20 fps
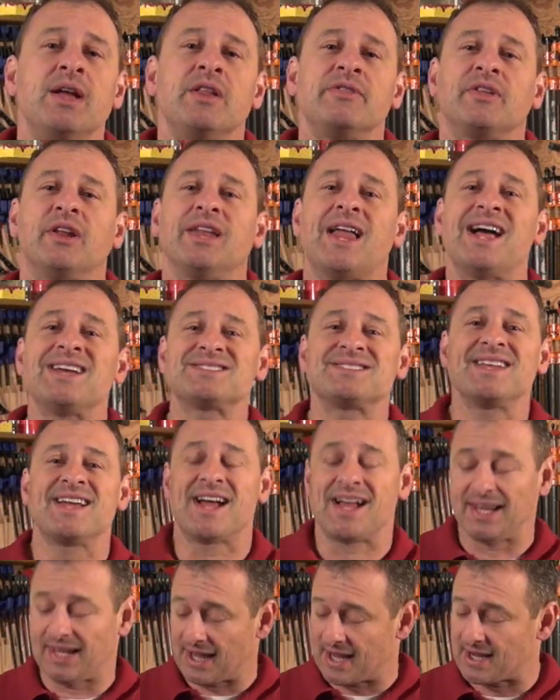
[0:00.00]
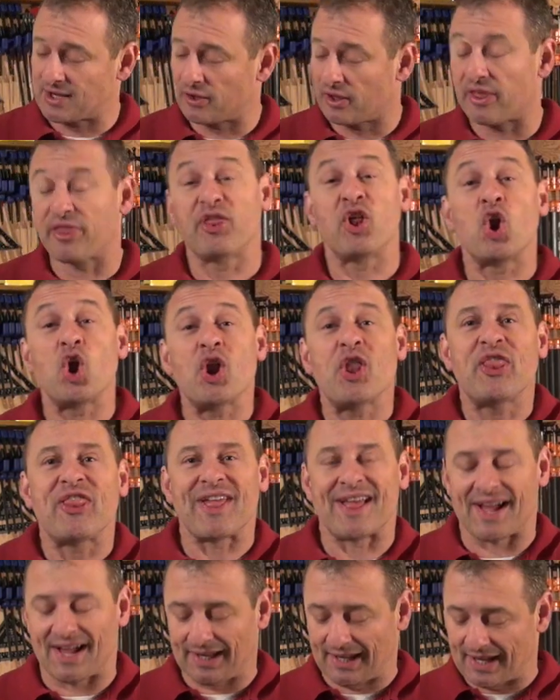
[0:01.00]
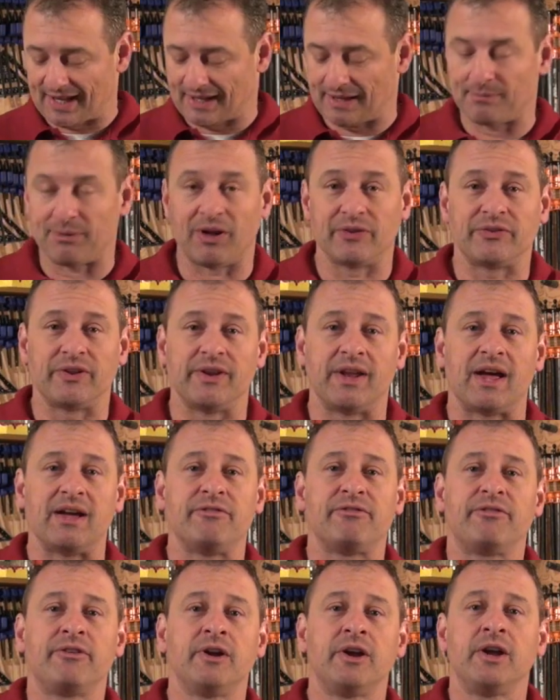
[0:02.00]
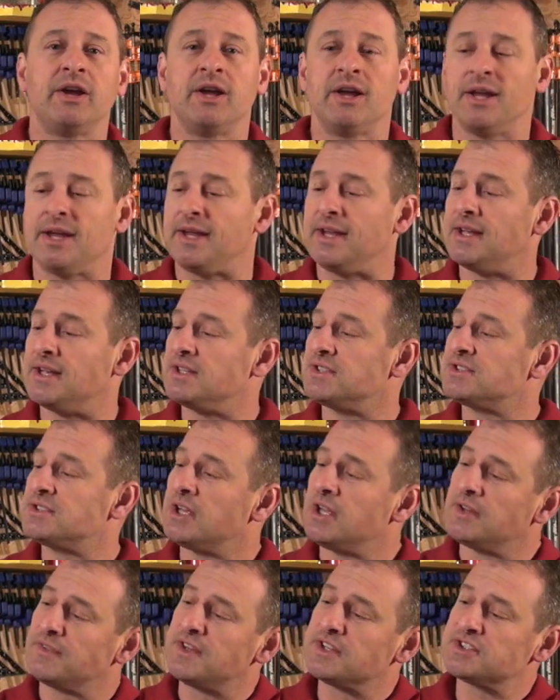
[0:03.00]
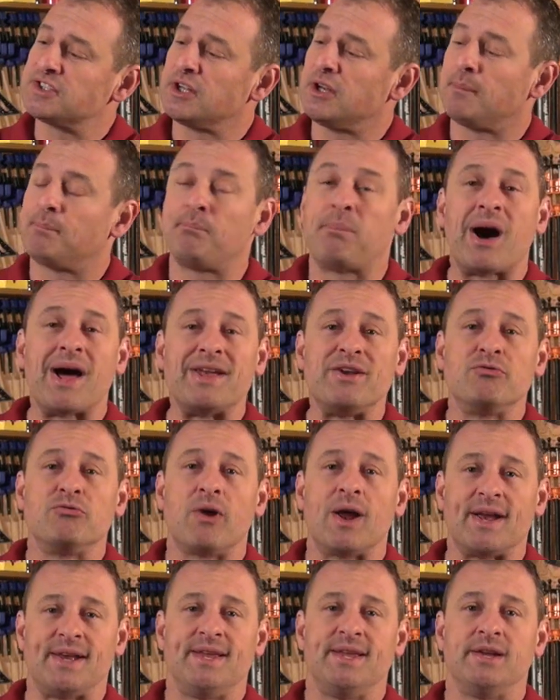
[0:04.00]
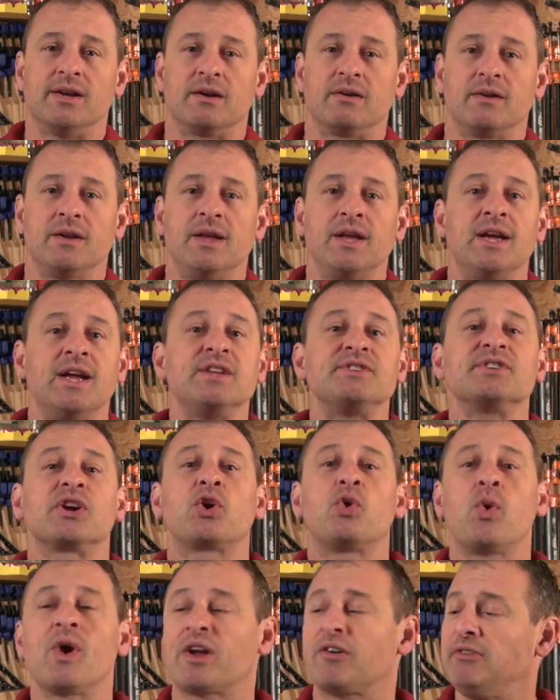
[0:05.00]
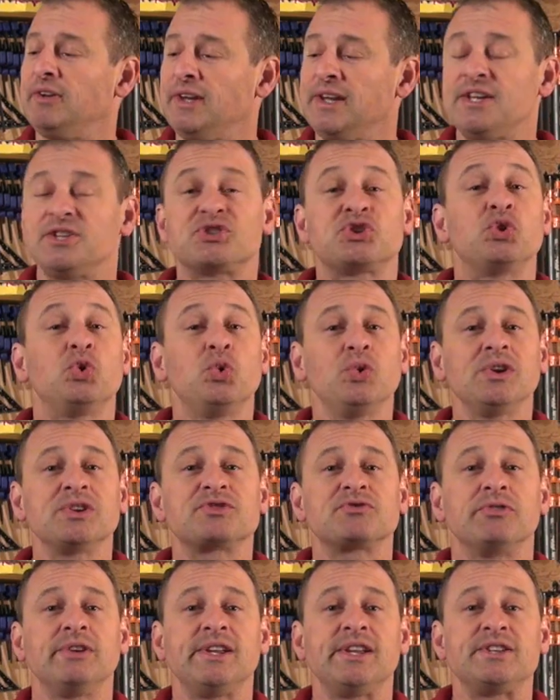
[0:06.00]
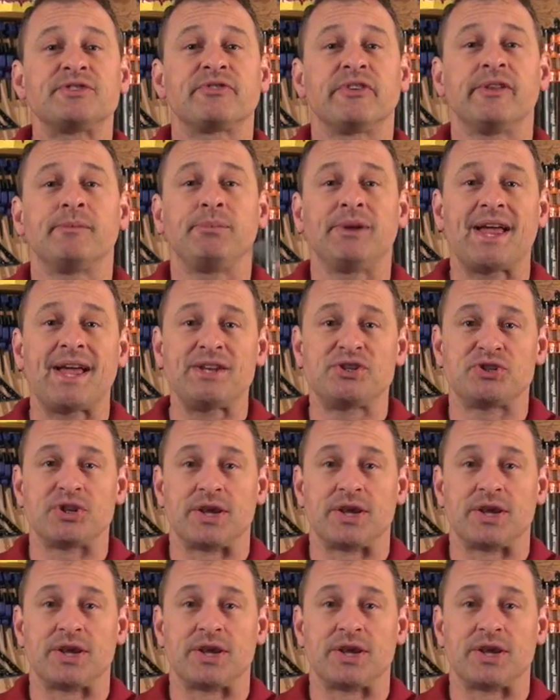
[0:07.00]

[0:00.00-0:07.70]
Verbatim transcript: The last thing I like, or the third thing I like about the knife, is this little button right here. It's a quick release, toolless release for the blade